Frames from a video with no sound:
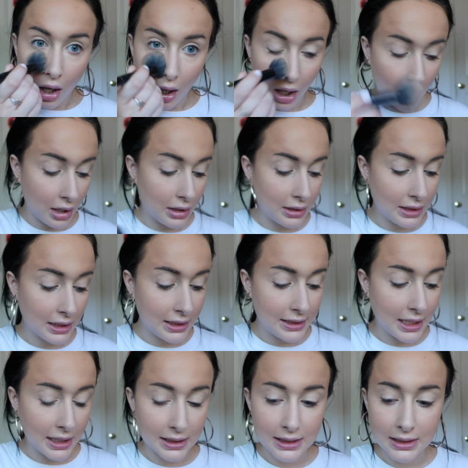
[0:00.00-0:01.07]
and
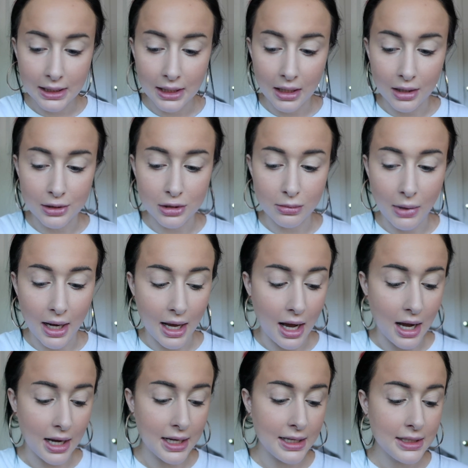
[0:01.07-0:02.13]
dust it under my
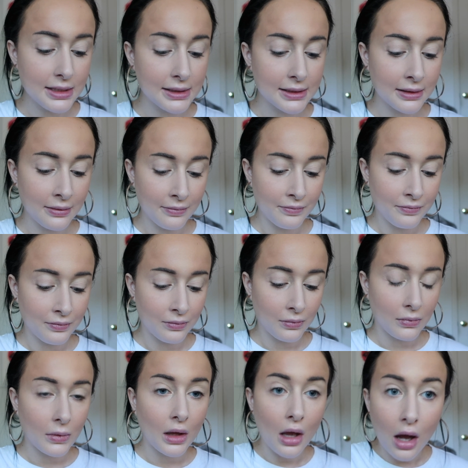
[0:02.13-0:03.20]
eyes.
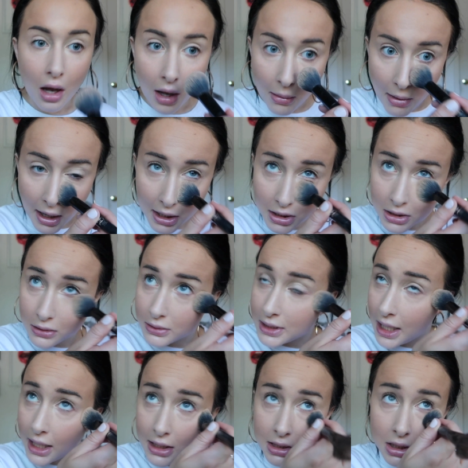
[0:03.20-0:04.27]
I do
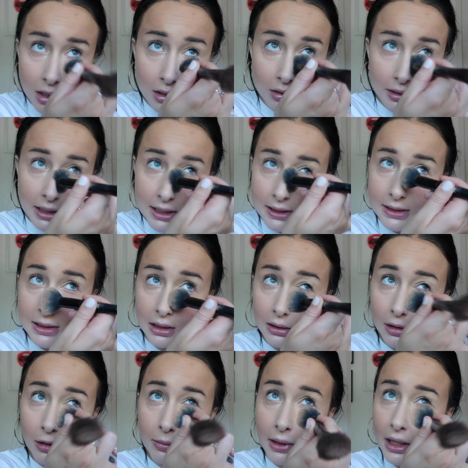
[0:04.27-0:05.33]
tend to crease a
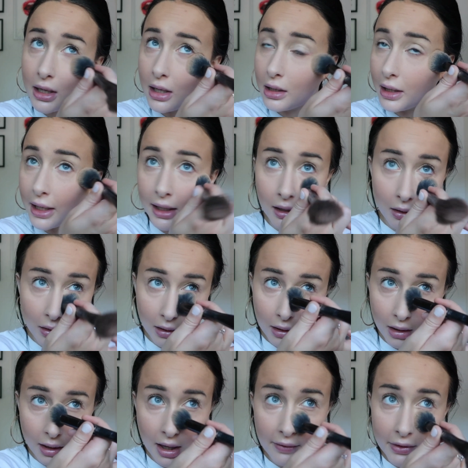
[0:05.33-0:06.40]
little bit, like
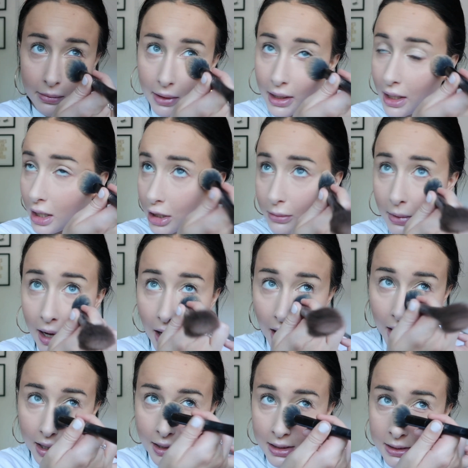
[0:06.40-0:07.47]
everybody, under
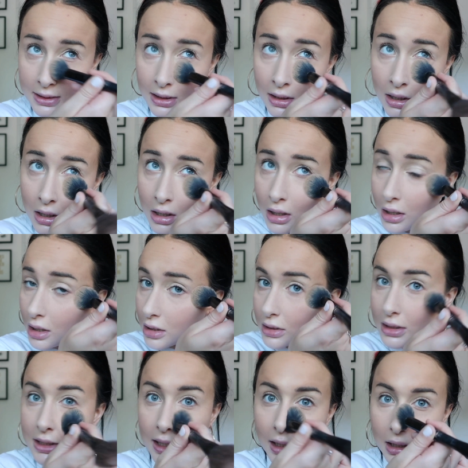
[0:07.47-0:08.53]
my eyes.
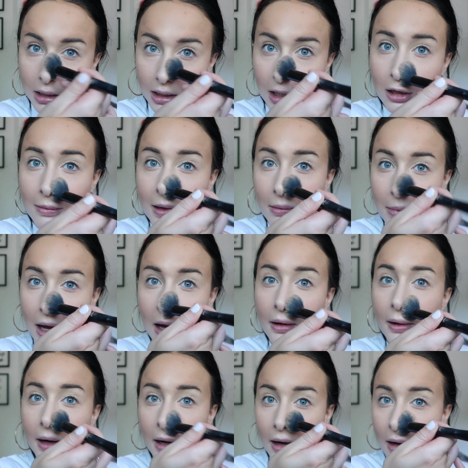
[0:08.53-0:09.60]
So I take a little bit of
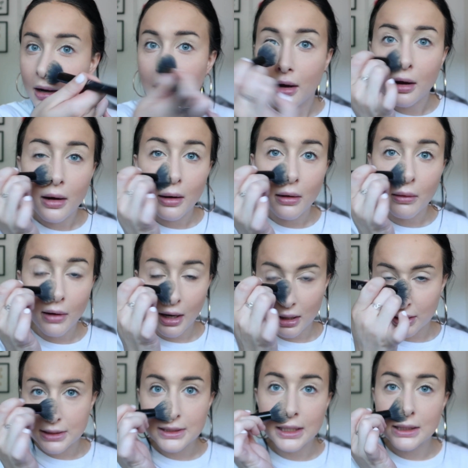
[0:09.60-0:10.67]
powder right
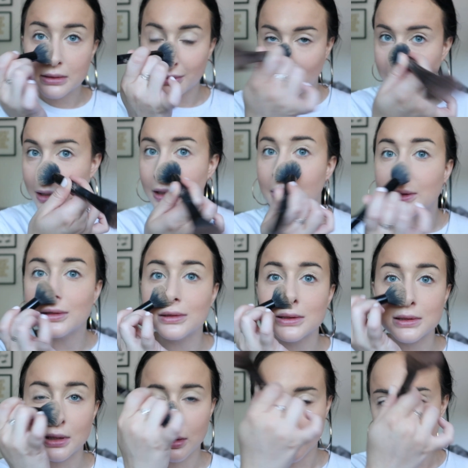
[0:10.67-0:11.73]
on the sides of my
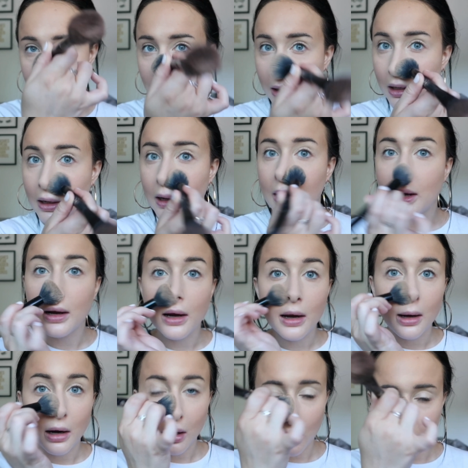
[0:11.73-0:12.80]
nose,
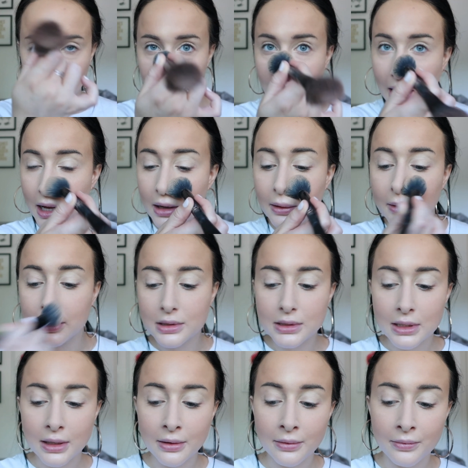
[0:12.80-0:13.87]

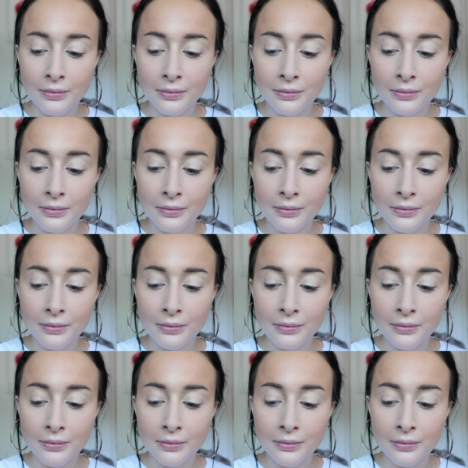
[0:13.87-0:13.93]
around,